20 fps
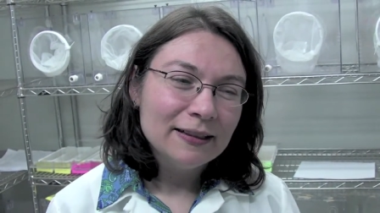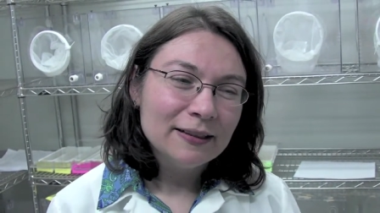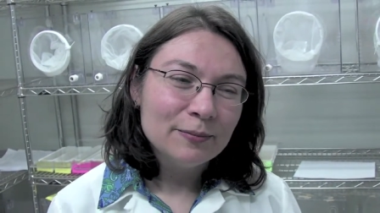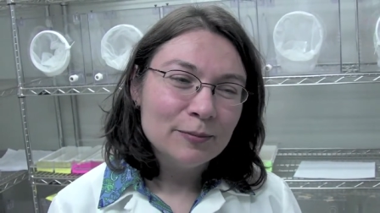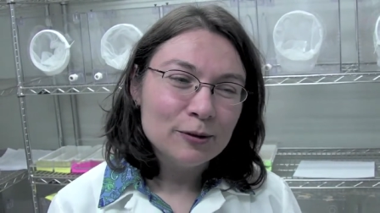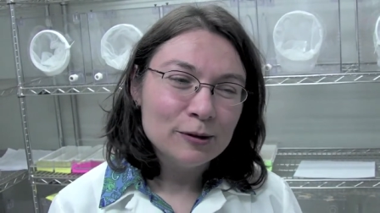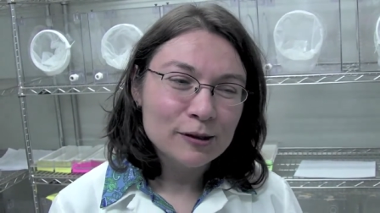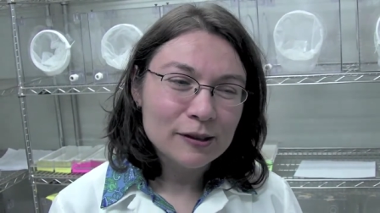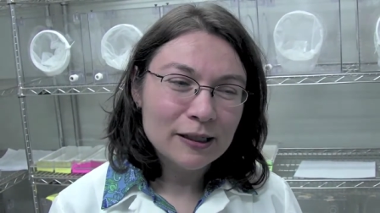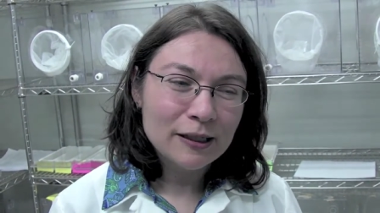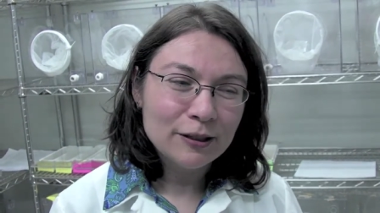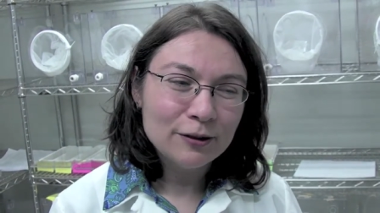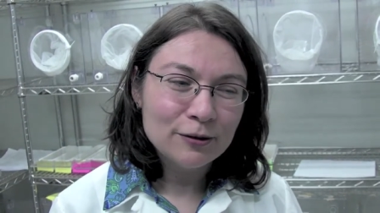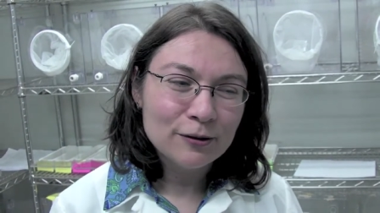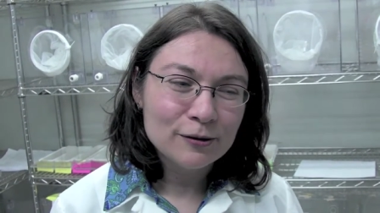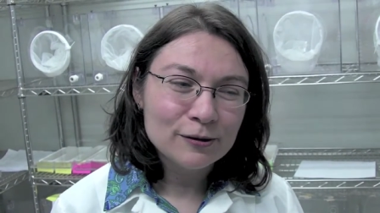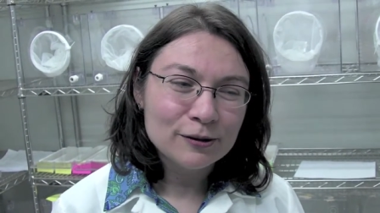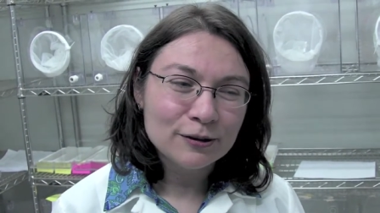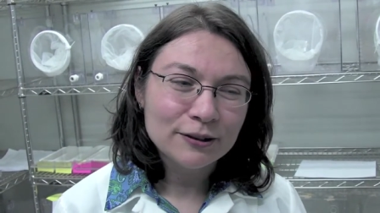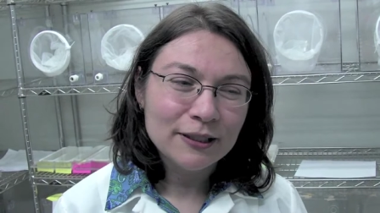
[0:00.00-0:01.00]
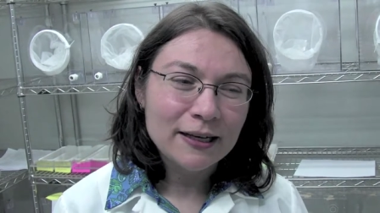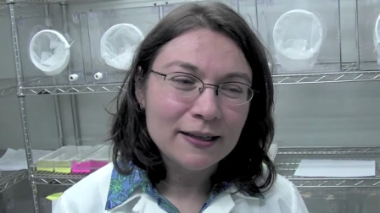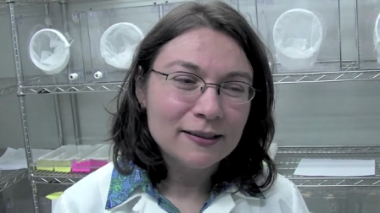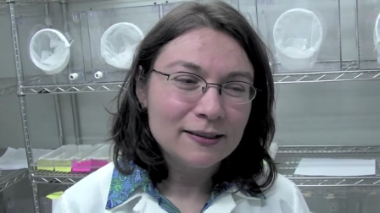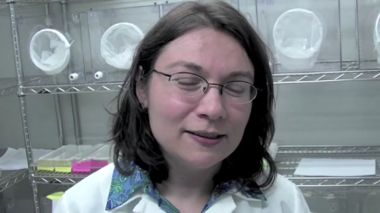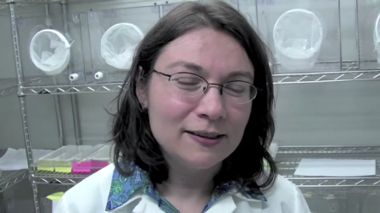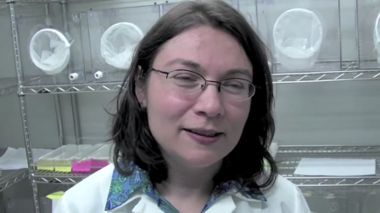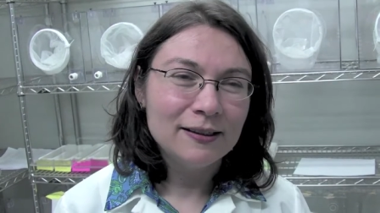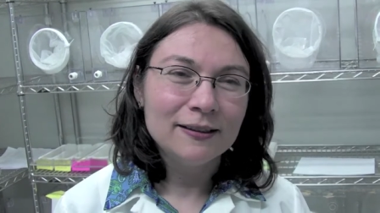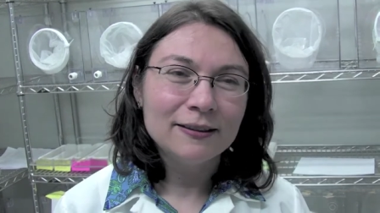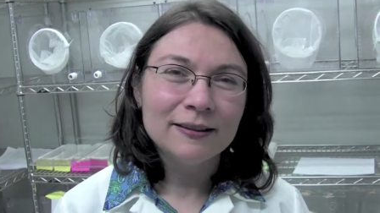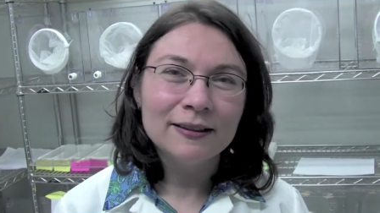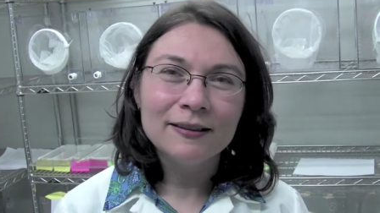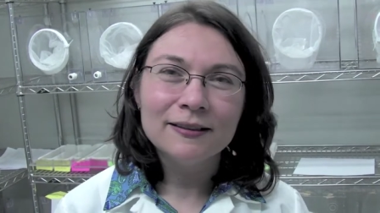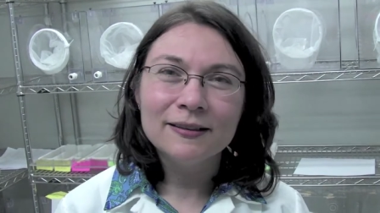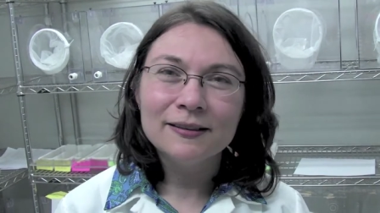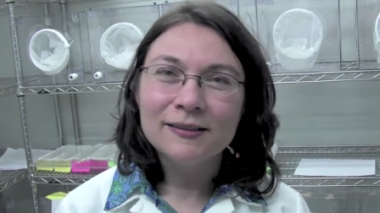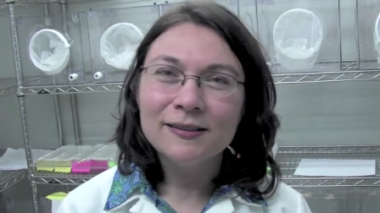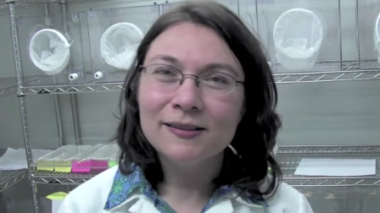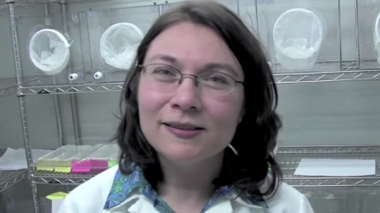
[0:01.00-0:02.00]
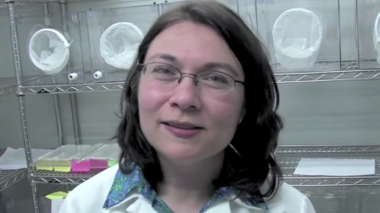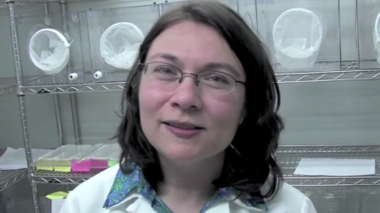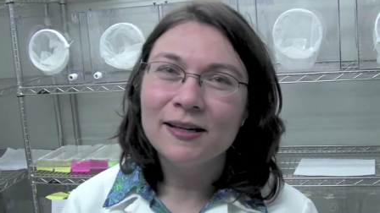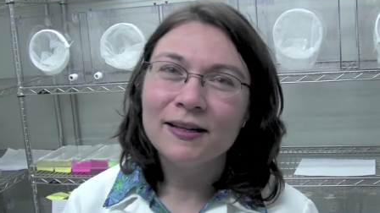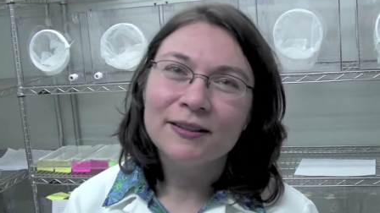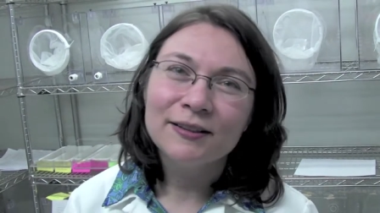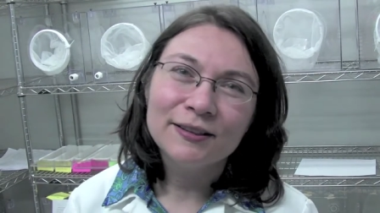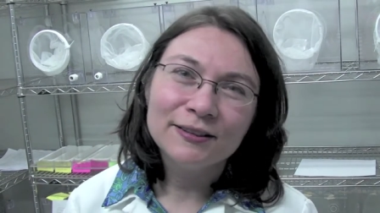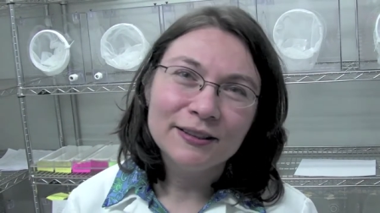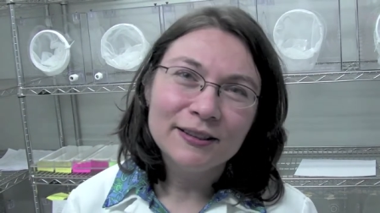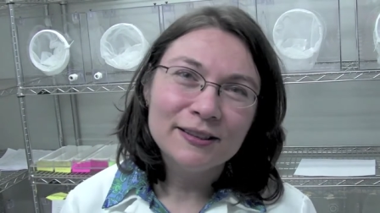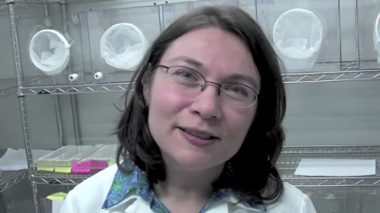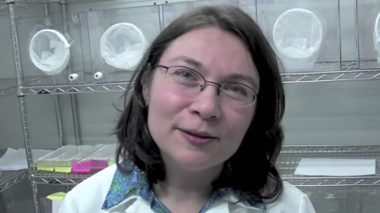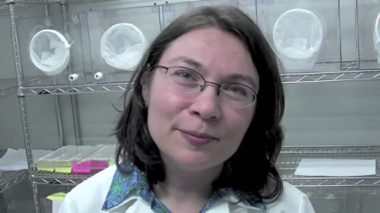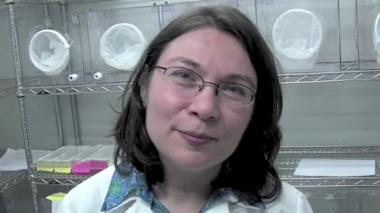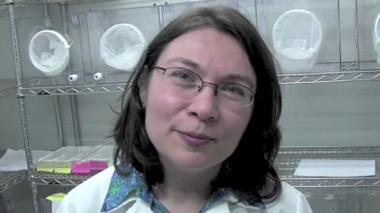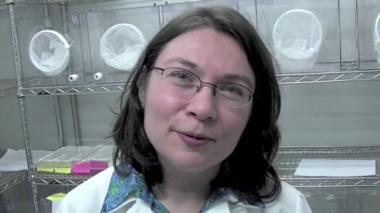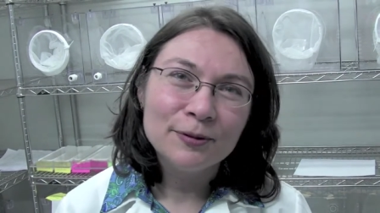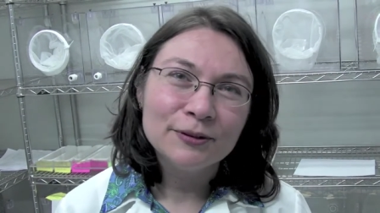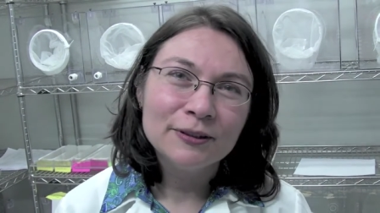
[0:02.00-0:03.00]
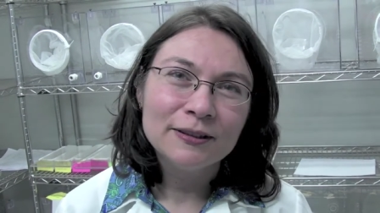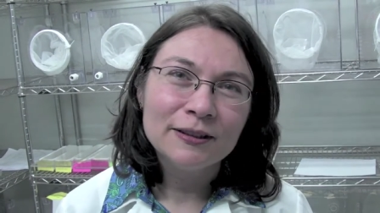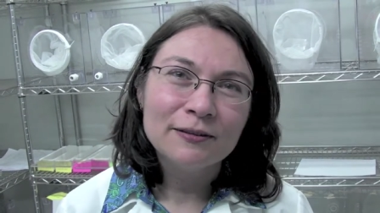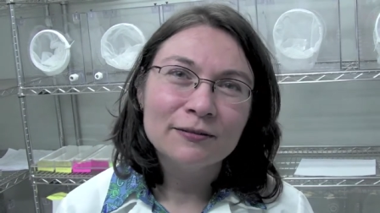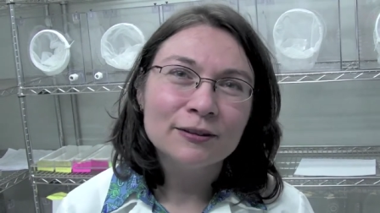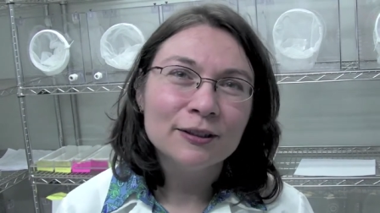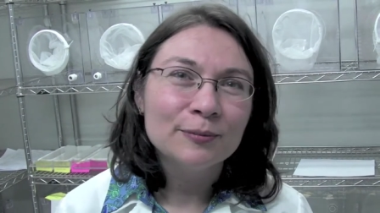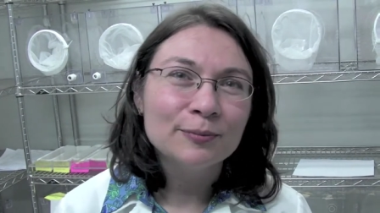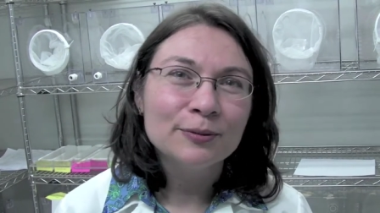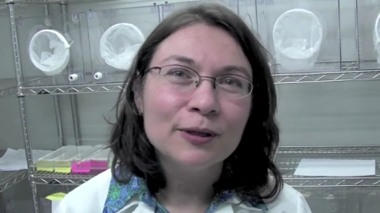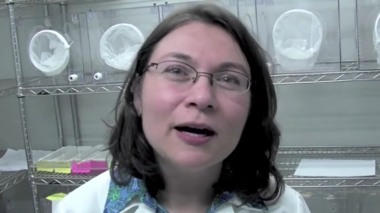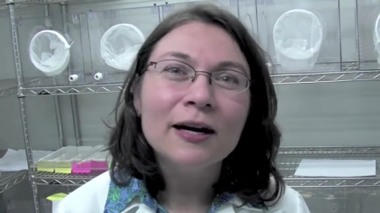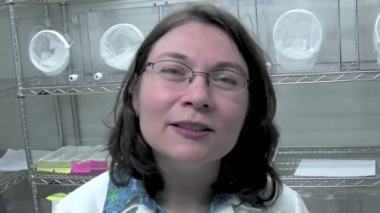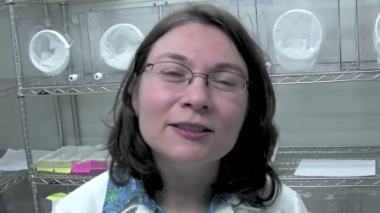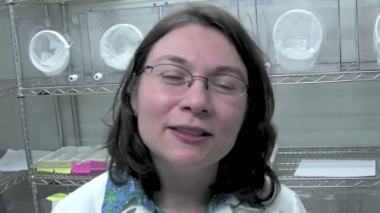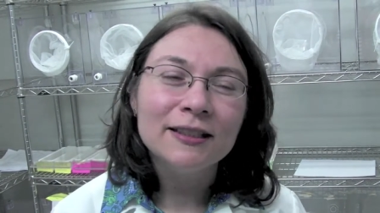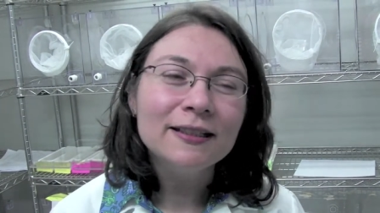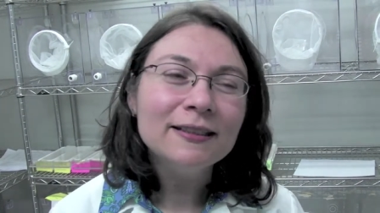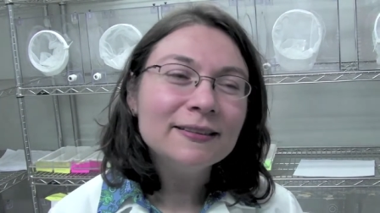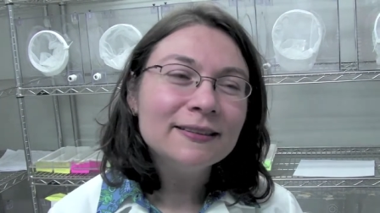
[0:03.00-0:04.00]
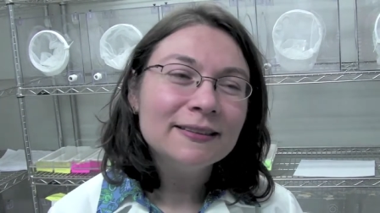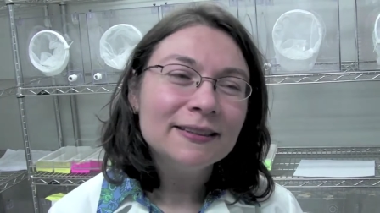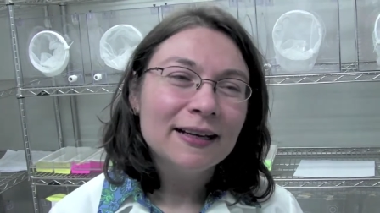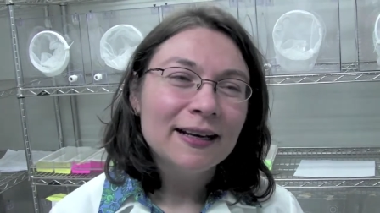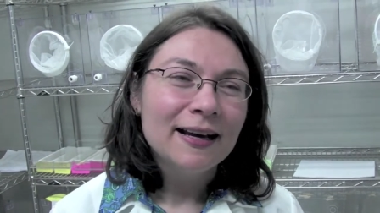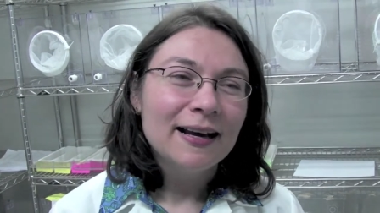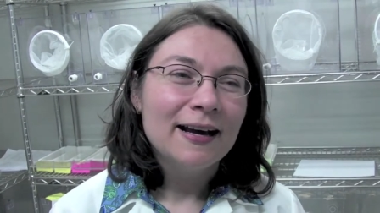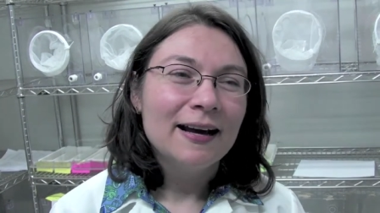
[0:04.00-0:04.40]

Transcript: The mosquitoes raised here in this insectary support several projects.